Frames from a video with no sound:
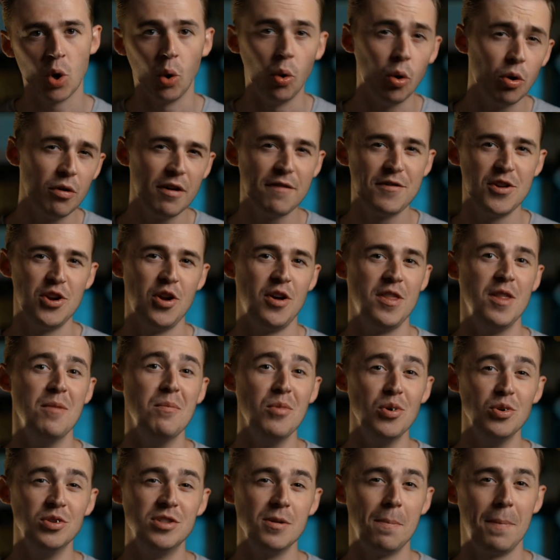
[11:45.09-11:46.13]
Or if you're not in the
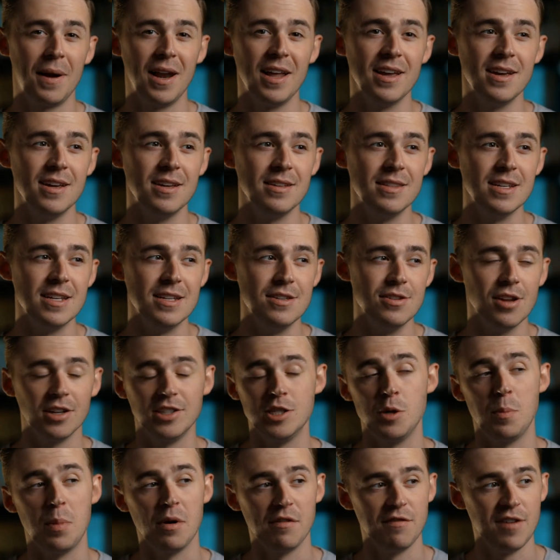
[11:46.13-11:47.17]
mood to play the
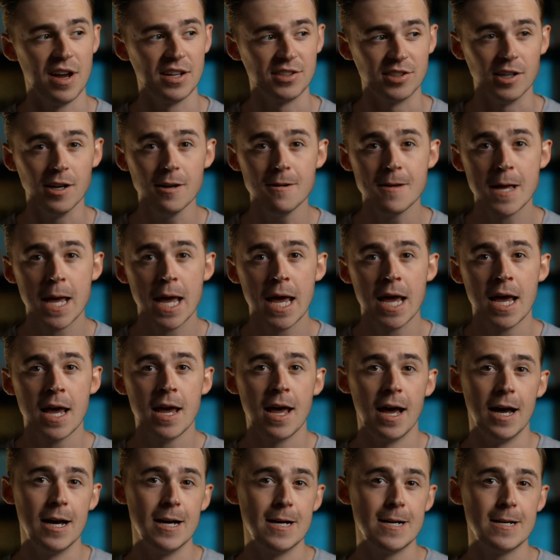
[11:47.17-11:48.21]
nutty professor,
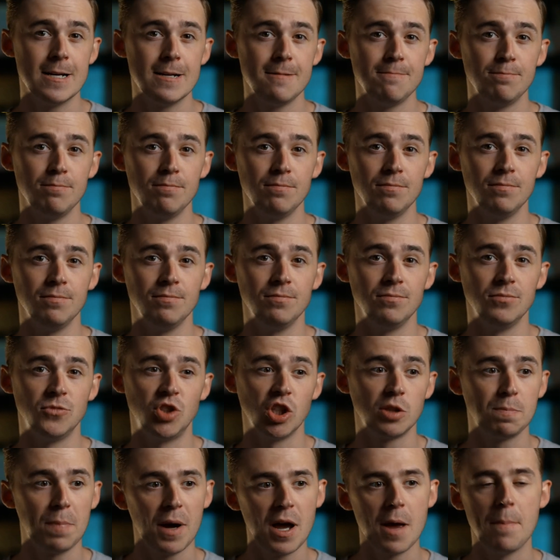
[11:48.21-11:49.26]
uh,
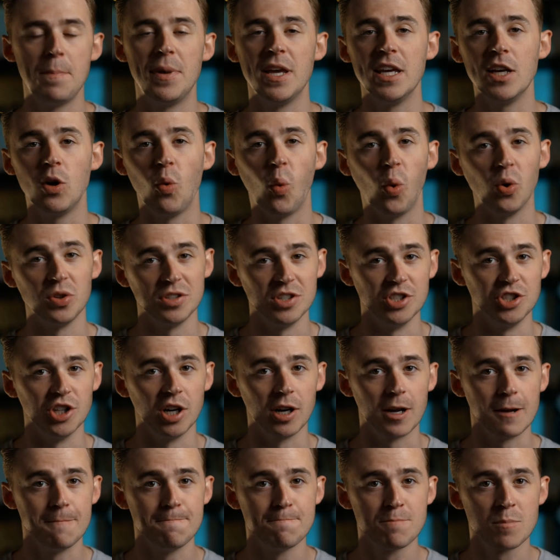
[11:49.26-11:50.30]
just buy a peak water
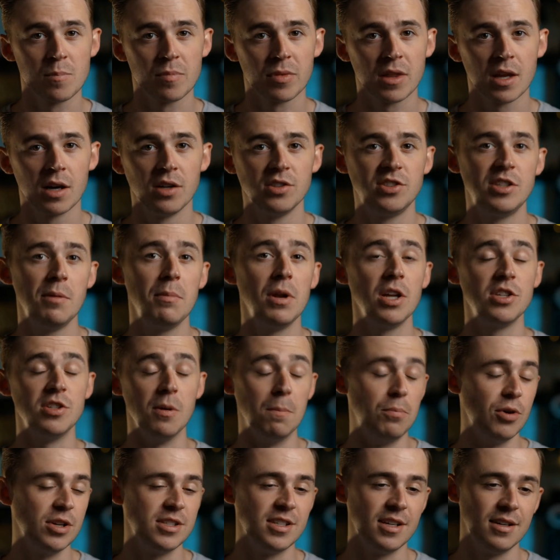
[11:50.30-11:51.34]
jug. Similar
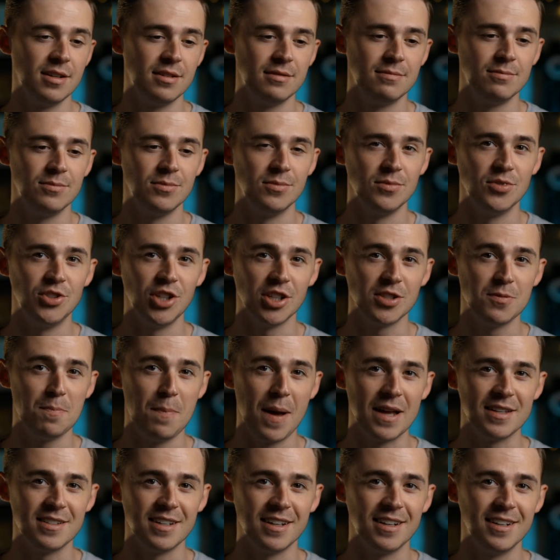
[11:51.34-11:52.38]
to Brita, just
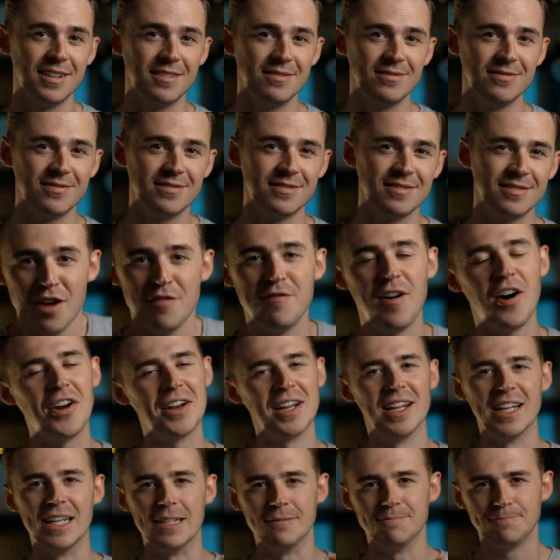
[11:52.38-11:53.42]
better.
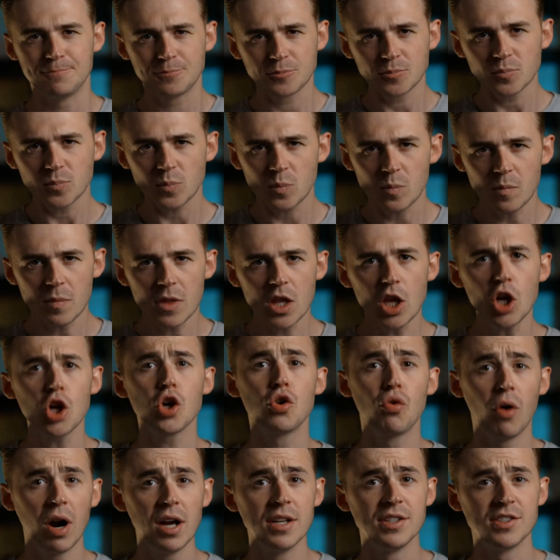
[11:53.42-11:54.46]
Finally,
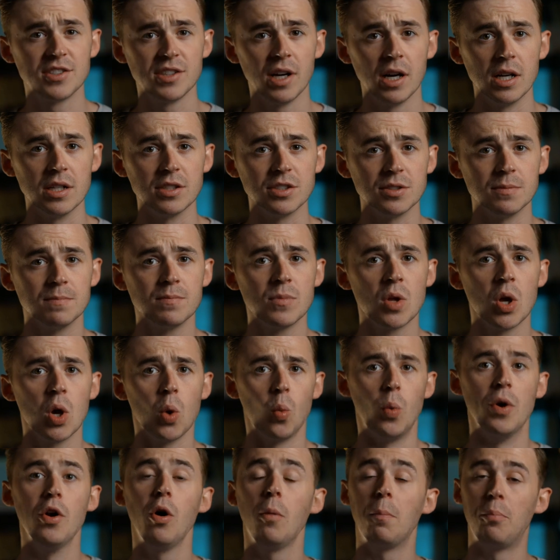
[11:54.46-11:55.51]
grind size.
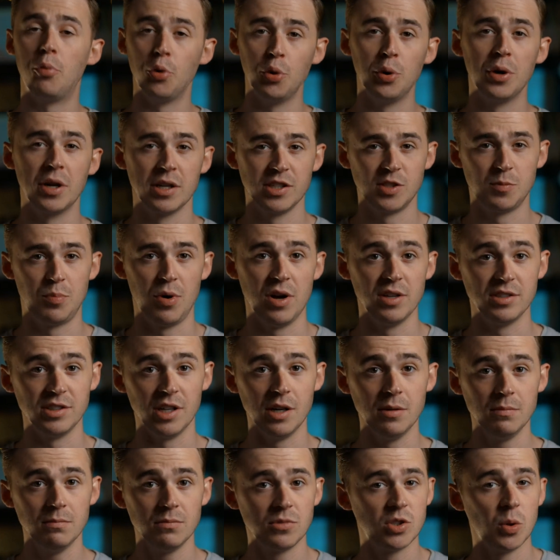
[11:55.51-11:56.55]
We're not brewing
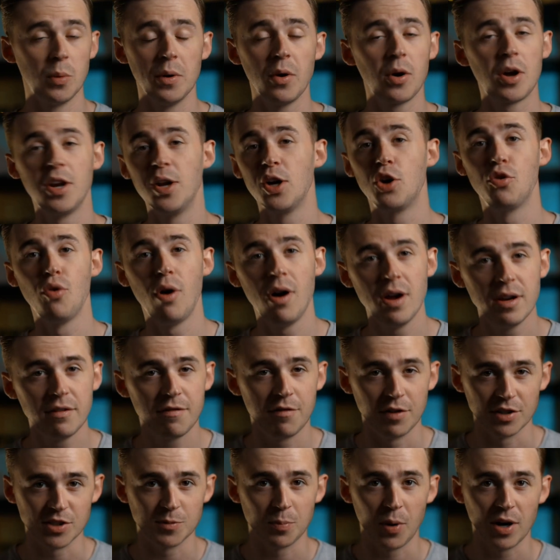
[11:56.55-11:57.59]
espresso, so we're not going to grind
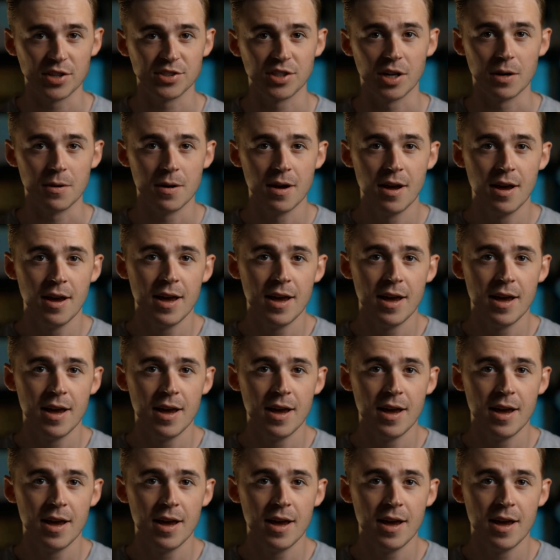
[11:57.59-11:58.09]
for espresso.